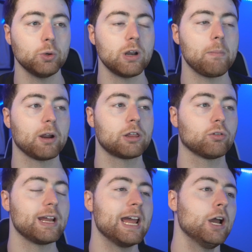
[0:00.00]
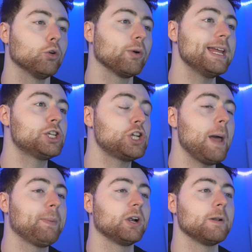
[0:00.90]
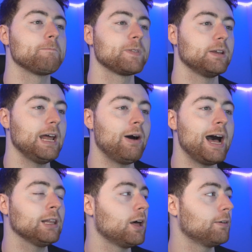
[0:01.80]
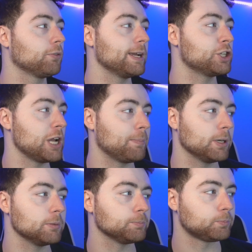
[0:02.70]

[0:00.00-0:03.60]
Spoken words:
Number 3, Reed Sheppard. Now, I love Reed Sheppard.